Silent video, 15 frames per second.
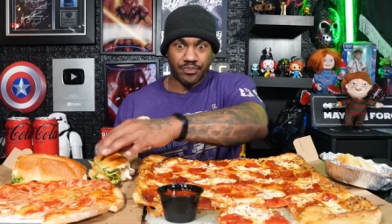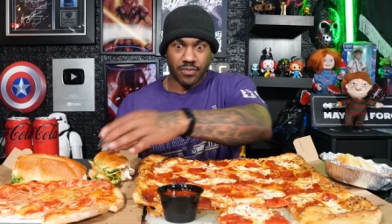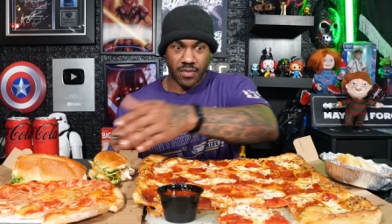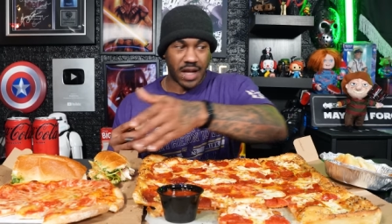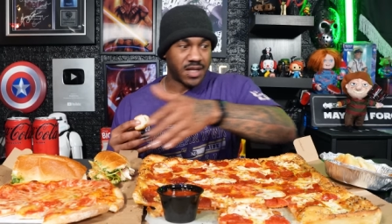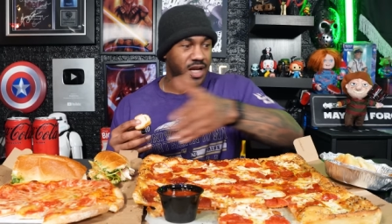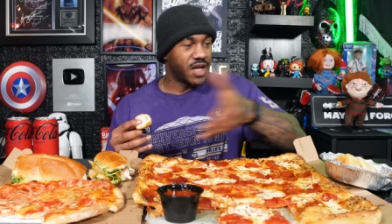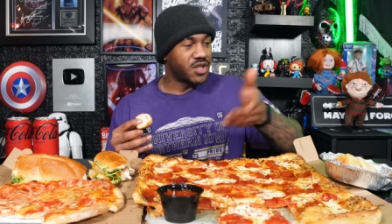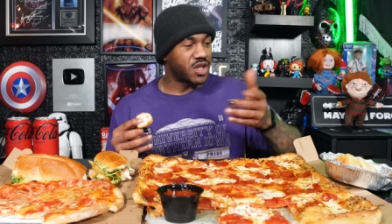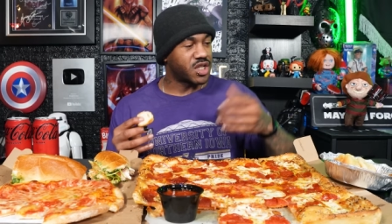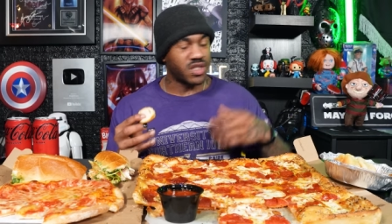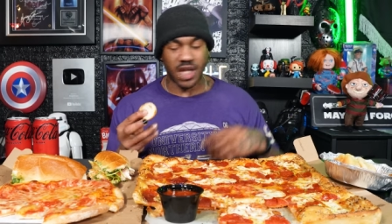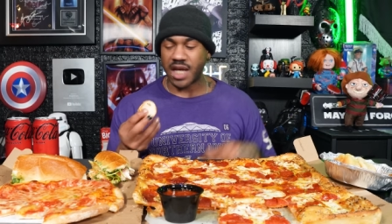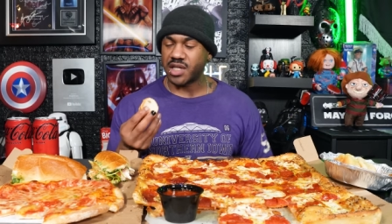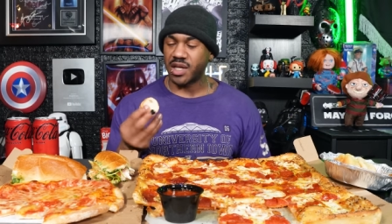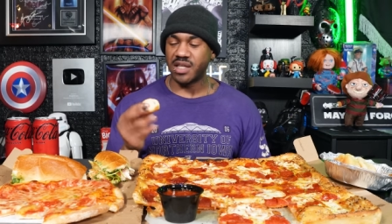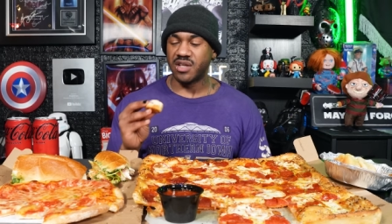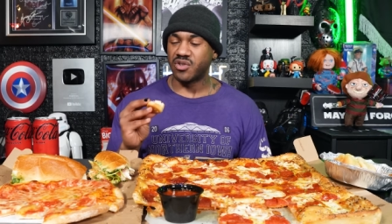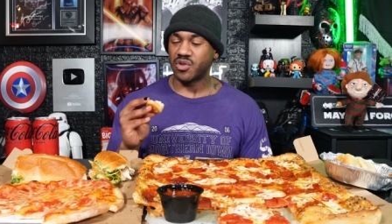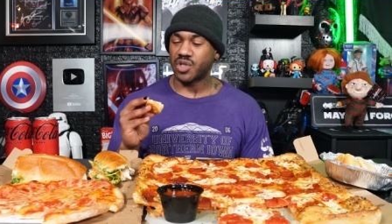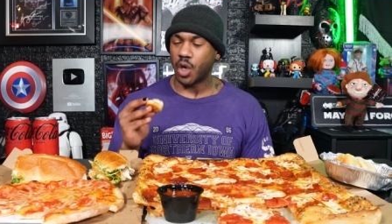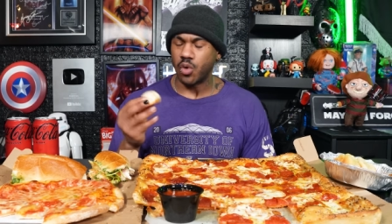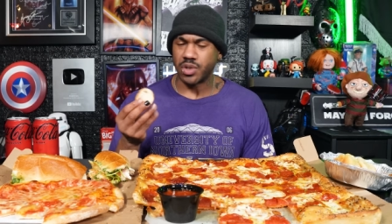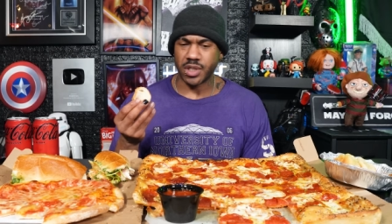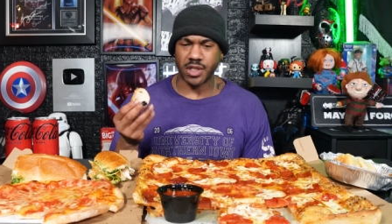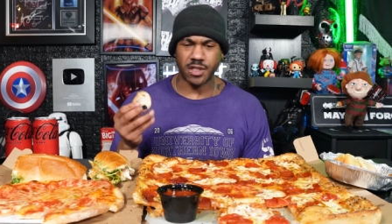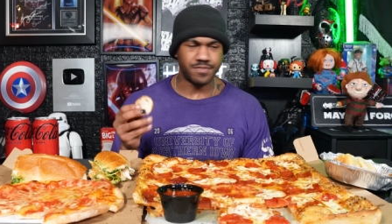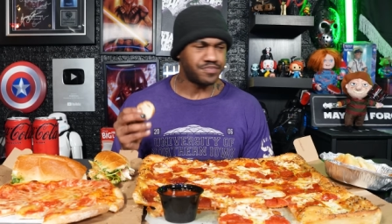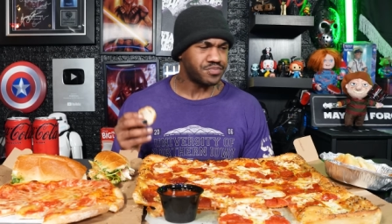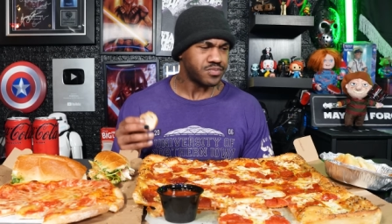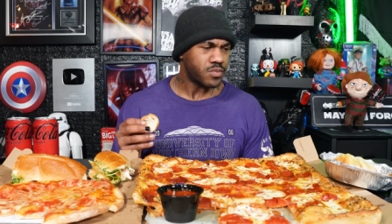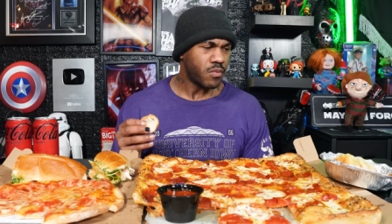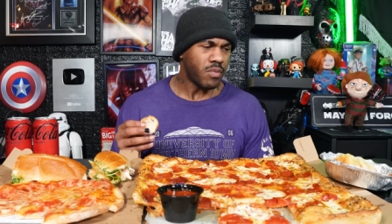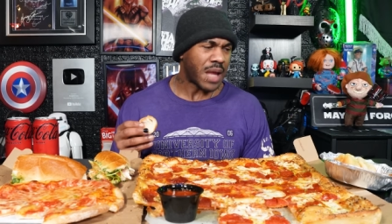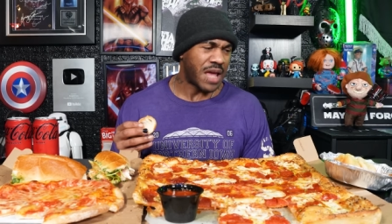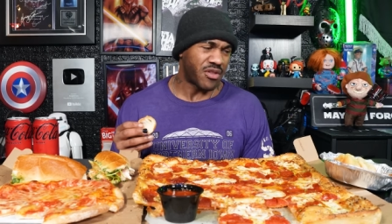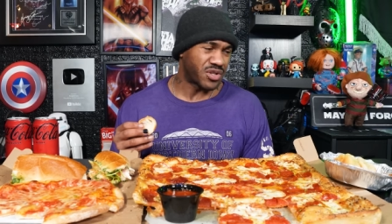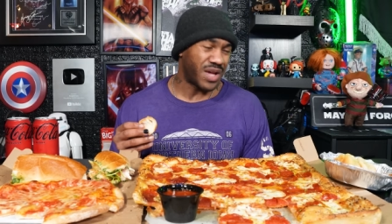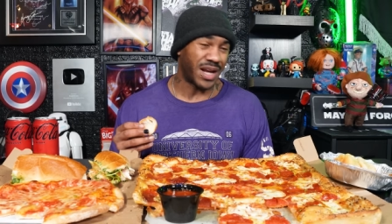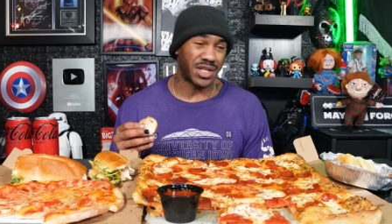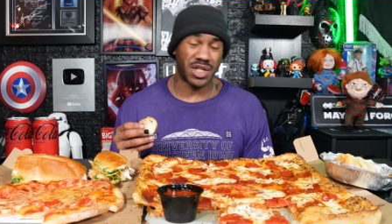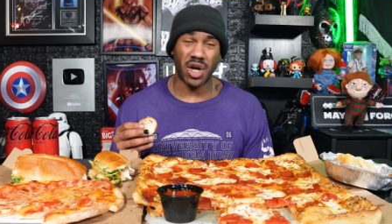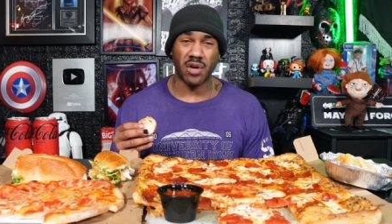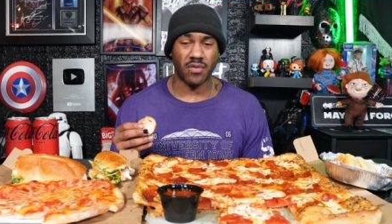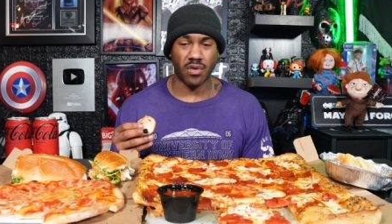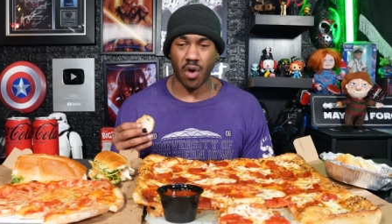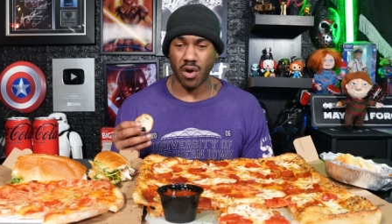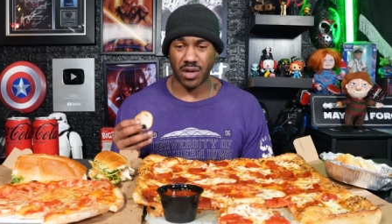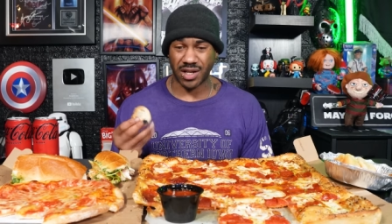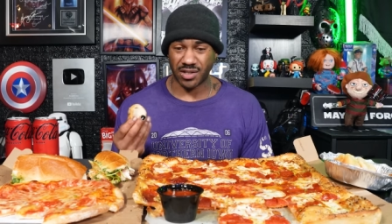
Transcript: that it doesn't taste like these are toasted. And there's not a ton of garlic. It